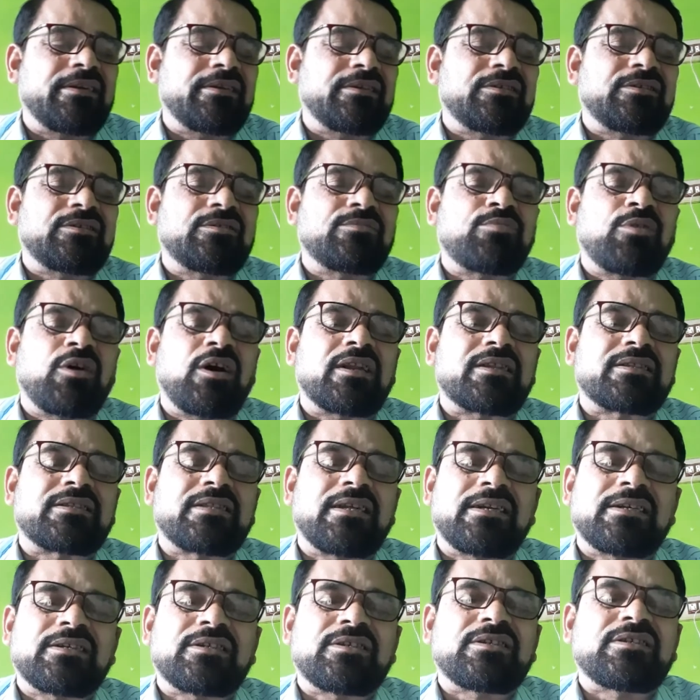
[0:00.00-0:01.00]
and for
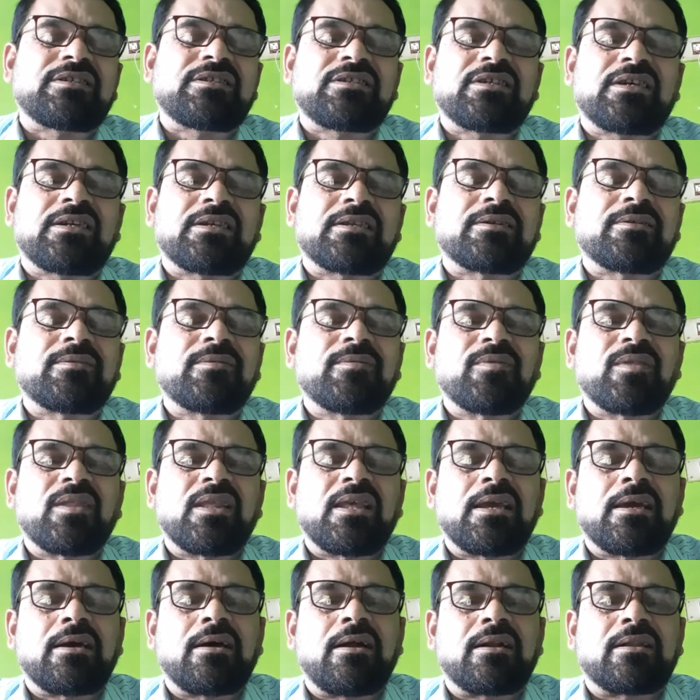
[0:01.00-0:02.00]
that reason
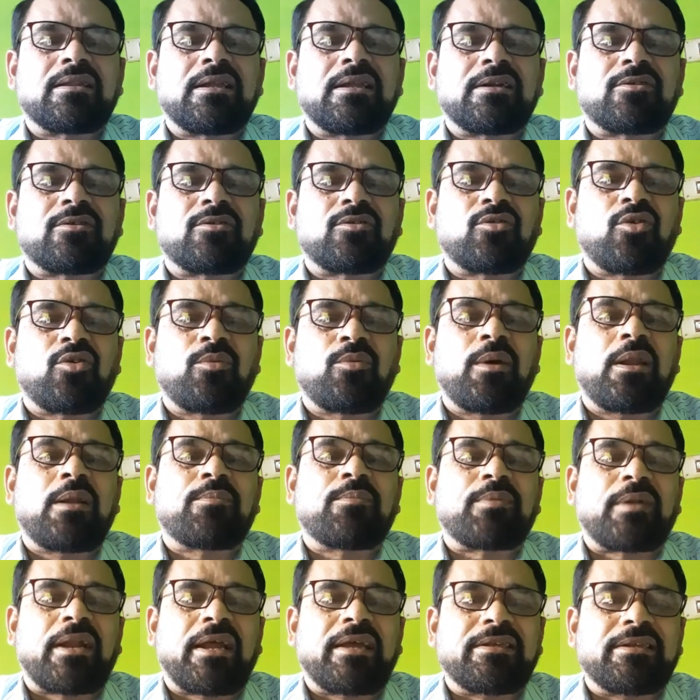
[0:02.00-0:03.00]
he got that
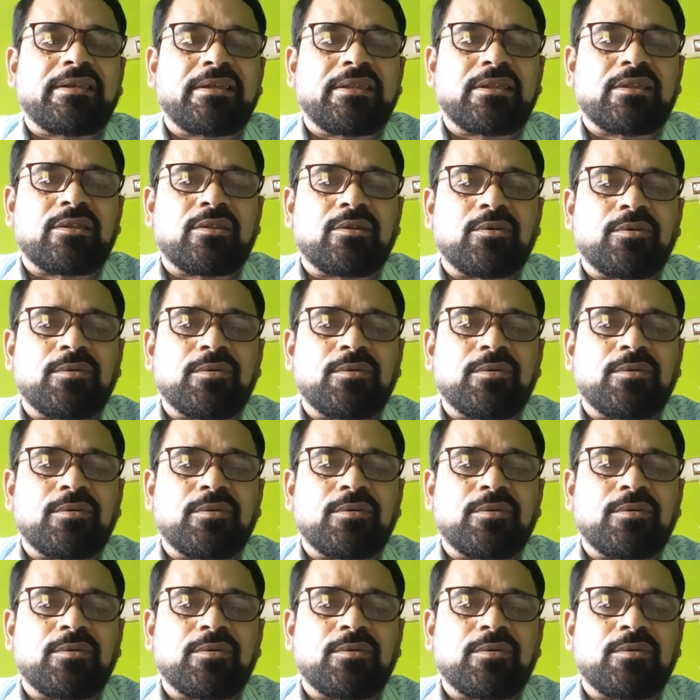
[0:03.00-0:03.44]
Nobel Prize